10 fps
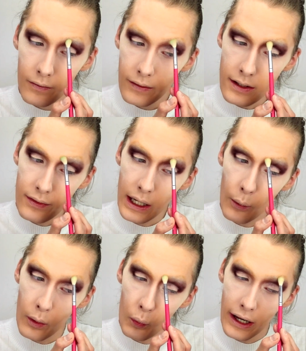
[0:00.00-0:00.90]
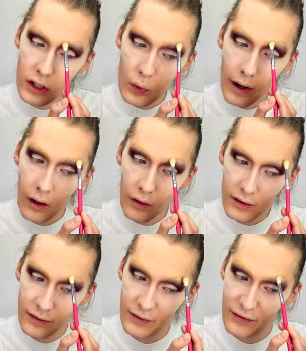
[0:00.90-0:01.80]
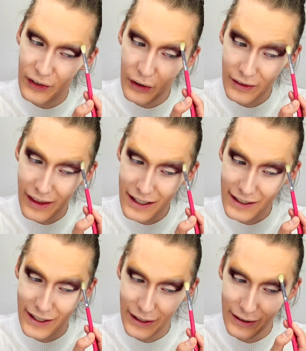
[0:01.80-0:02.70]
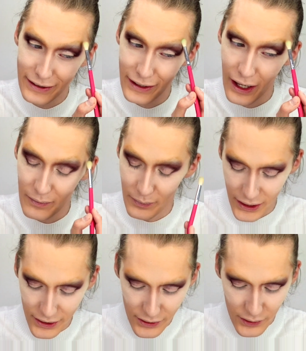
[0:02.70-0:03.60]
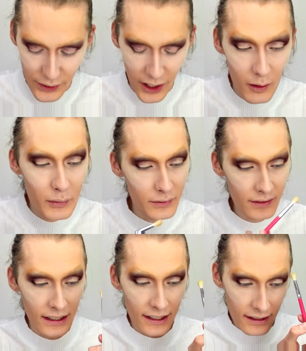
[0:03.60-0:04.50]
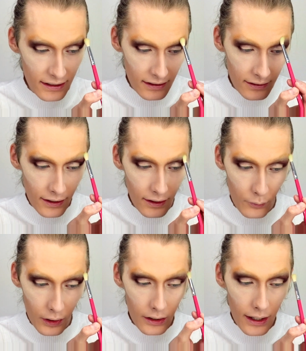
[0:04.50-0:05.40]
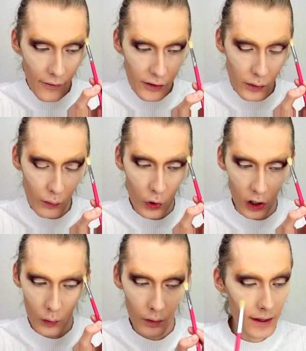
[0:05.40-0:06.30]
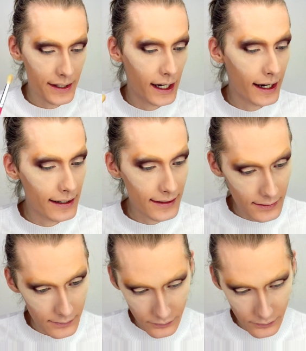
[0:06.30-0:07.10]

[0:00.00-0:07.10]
This video went way too well for this to not be screwed up. We're gonna have to work with this, guys.